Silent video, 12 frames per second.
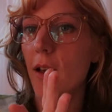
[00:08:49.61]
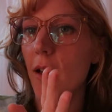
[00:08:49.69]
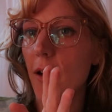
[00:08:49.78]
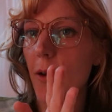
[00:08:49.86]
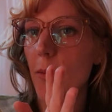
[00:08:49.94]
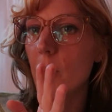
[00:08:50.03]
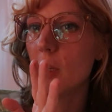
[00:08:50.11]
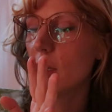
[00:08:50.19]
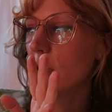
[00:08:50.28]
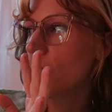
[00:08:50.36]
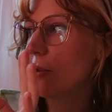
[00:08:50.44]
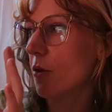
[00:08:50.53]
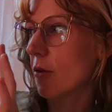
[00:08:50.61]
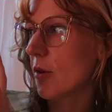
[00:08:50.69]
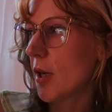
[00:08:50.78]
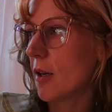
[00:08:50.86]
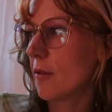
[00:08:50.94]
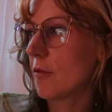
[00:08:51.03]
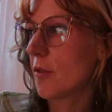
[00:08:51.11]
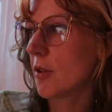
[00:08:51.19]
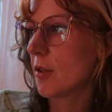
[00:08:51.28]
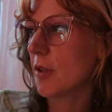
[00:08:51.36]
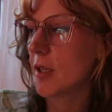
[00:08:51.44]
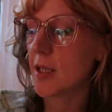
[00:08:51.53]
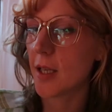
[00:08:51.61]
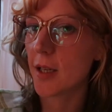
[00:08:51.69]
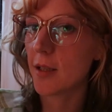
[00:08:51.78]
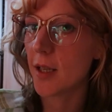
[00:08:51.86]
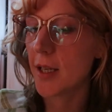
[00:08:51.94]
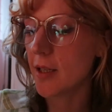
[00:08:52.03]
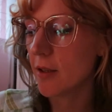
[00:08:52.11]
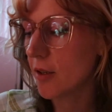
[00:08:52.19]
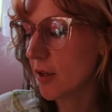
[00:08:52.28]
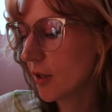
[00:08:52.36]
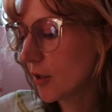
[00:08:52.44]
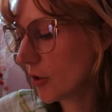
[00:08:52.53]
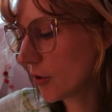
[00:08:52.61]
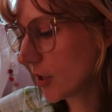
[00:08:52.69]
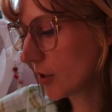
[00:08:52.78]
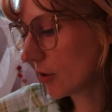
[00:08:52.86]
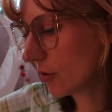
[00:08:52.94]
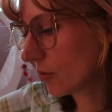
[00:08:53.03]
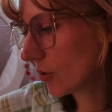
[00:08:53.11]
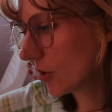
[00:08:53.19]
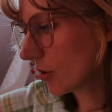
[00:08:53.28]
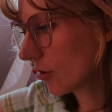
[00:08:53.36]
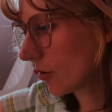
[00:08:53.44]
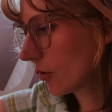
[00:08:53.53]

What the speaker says: and you don't have a second light, you can use